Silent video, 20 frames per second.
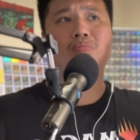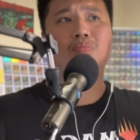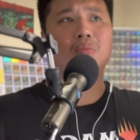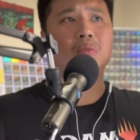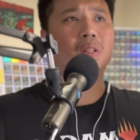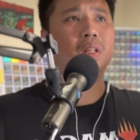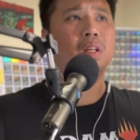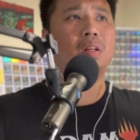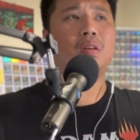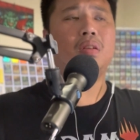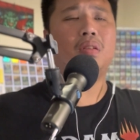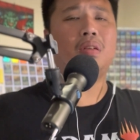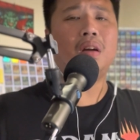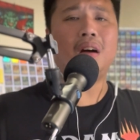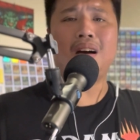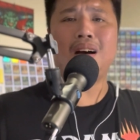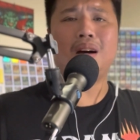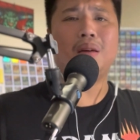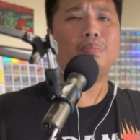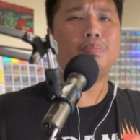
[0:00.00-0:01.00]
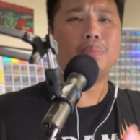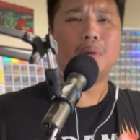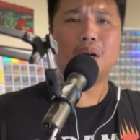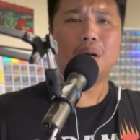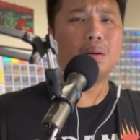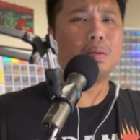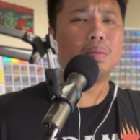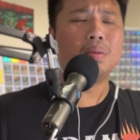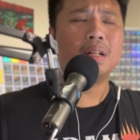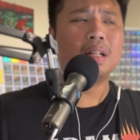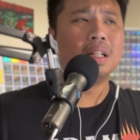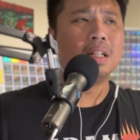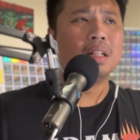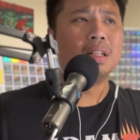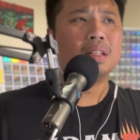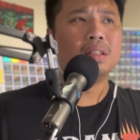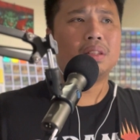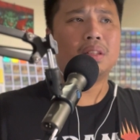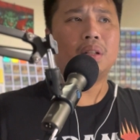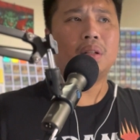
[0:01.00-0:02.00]
you know combo.
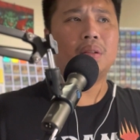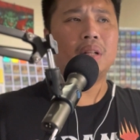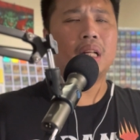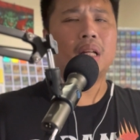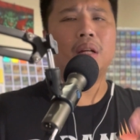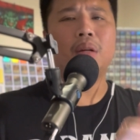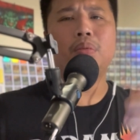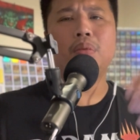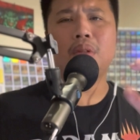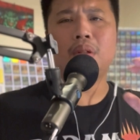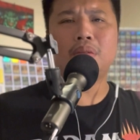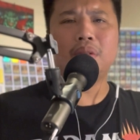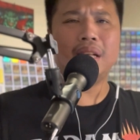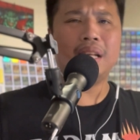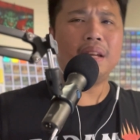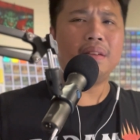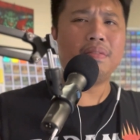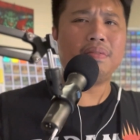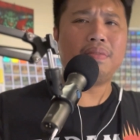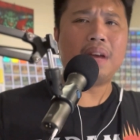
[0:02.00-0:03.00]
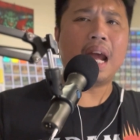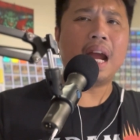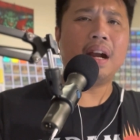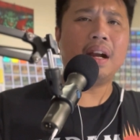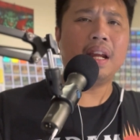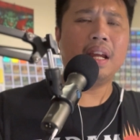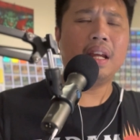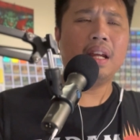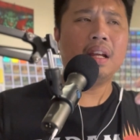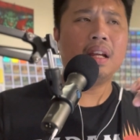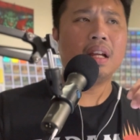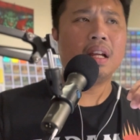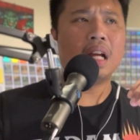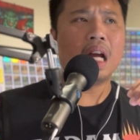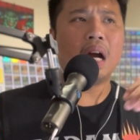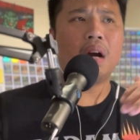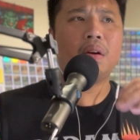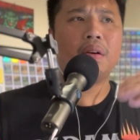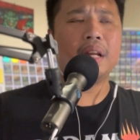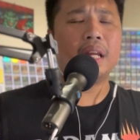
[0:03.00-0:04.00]
So it, it would really vary
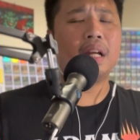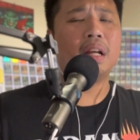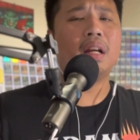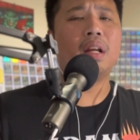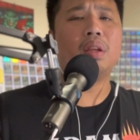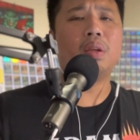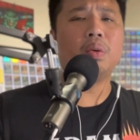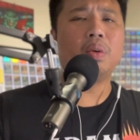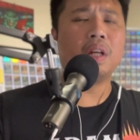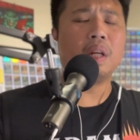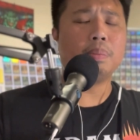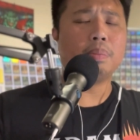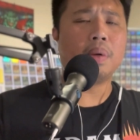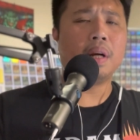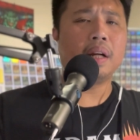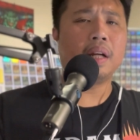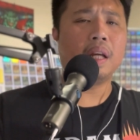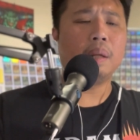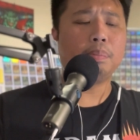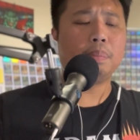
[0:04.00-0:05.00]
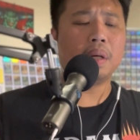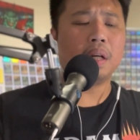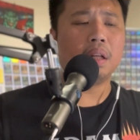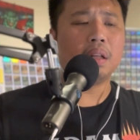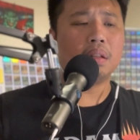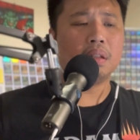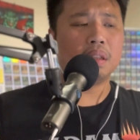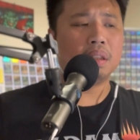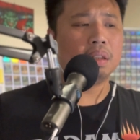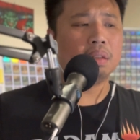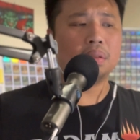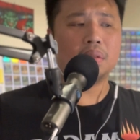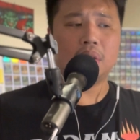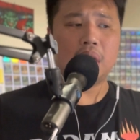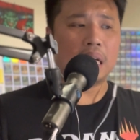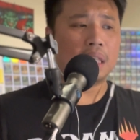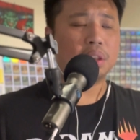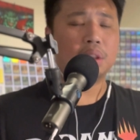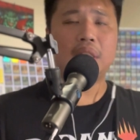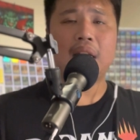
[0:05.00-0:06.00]
how are they going to do in the market. But
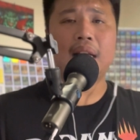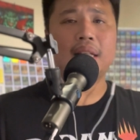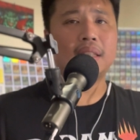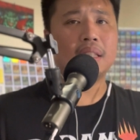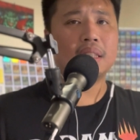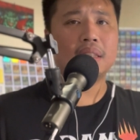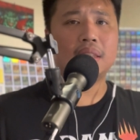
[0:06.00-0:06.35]
as you guys can